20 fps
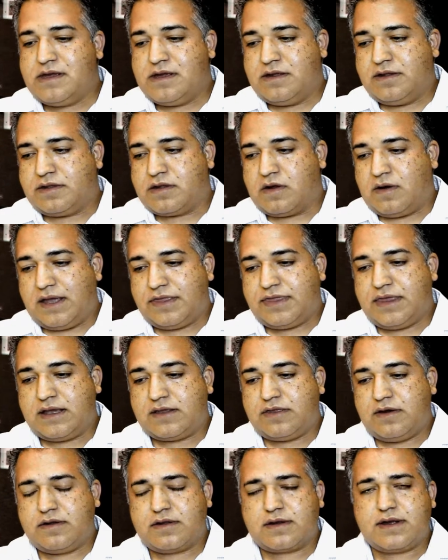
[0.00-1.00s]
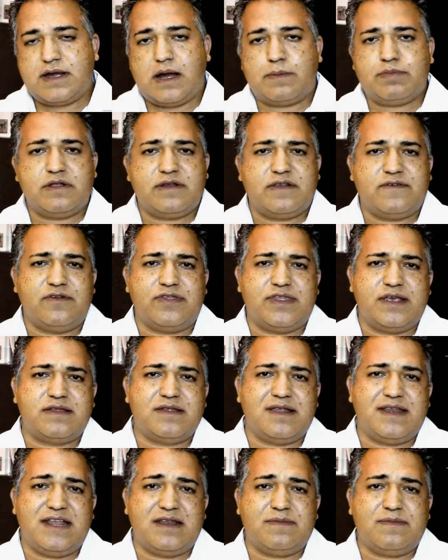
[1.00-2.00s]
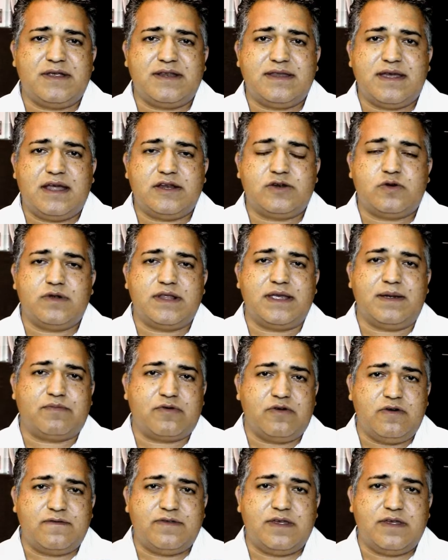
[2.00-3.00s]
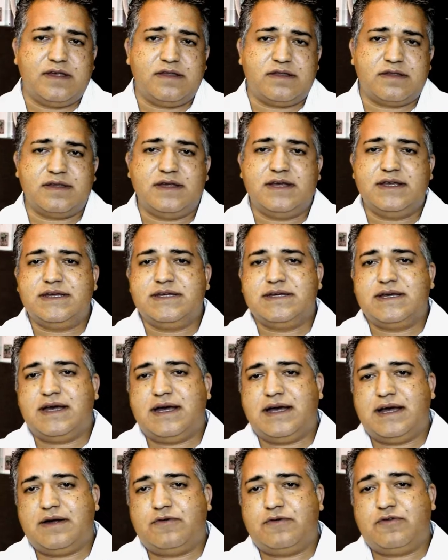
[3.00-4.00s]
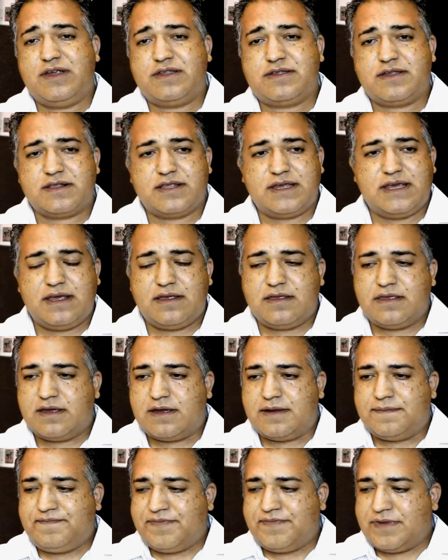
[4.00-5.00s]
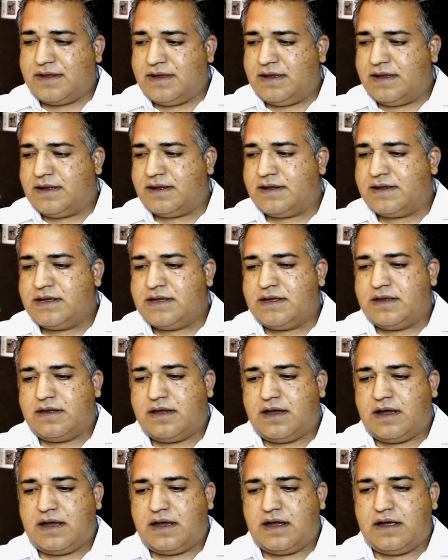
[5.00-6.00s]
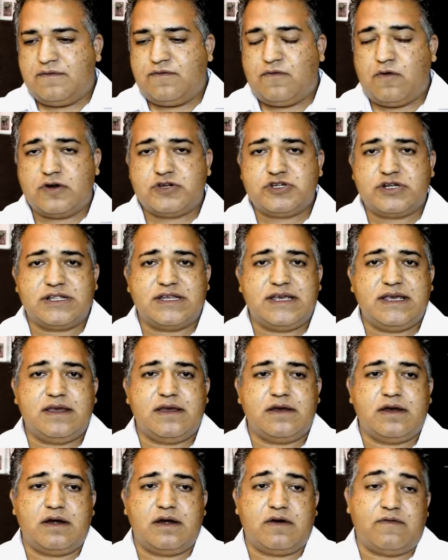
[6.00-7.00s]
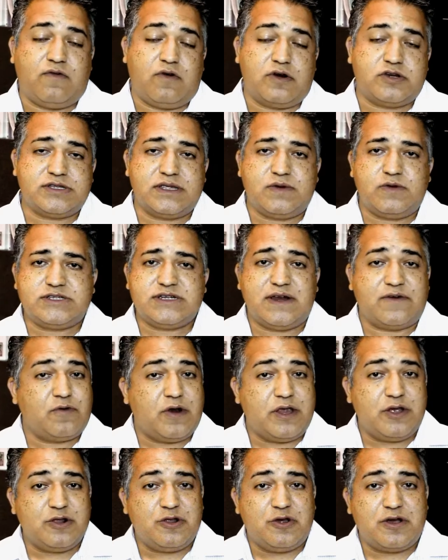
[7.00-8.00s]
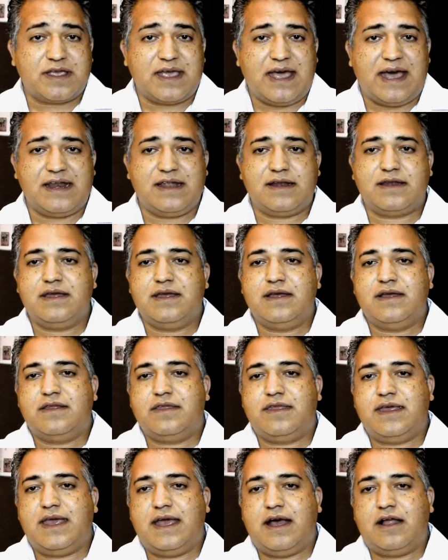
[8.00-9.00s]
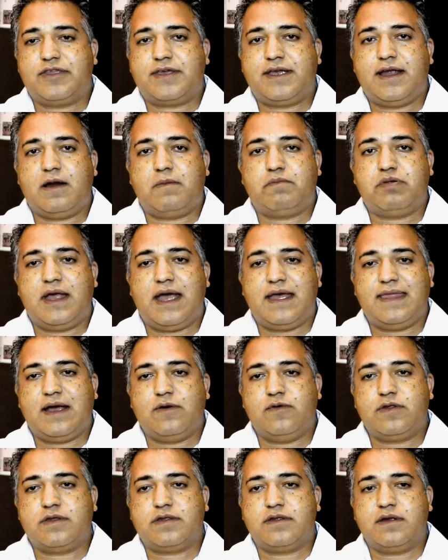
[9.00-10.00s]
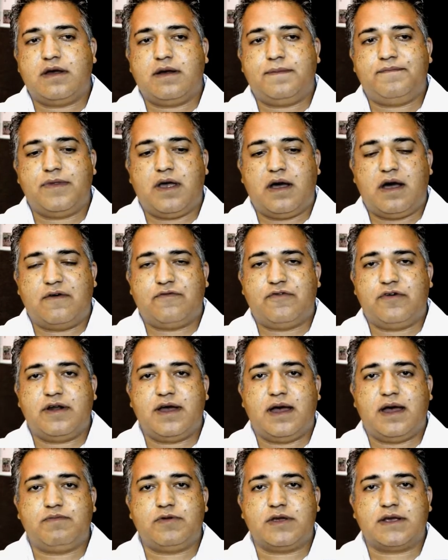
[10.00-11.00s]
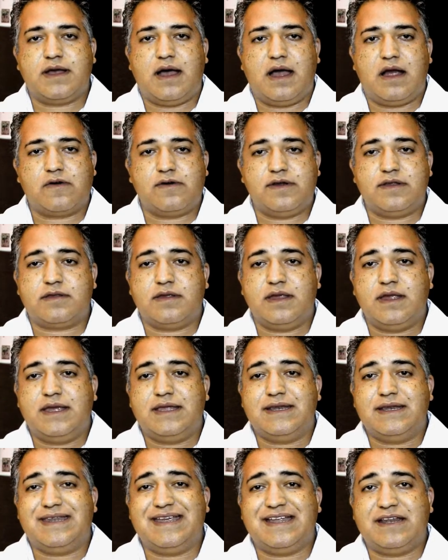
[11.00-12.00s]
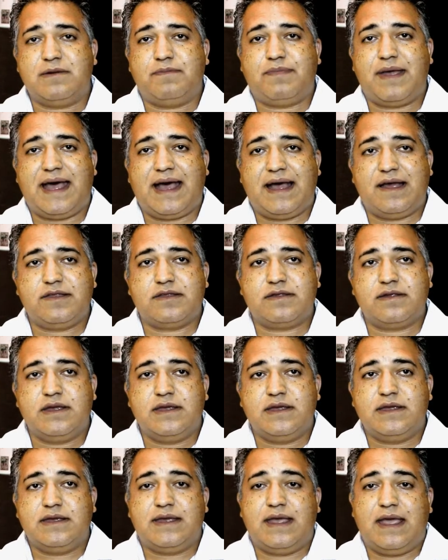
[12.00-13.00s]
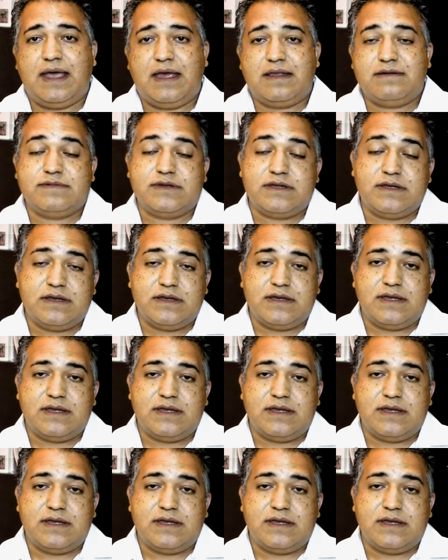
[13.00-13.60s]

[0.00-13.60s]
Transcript: So I think there's a couple of different things that need to be done to really improve this. Recently, unfortunately, or fortunately, whichever way you look at it, the health care plan that was offered up to Congress didn't pass, and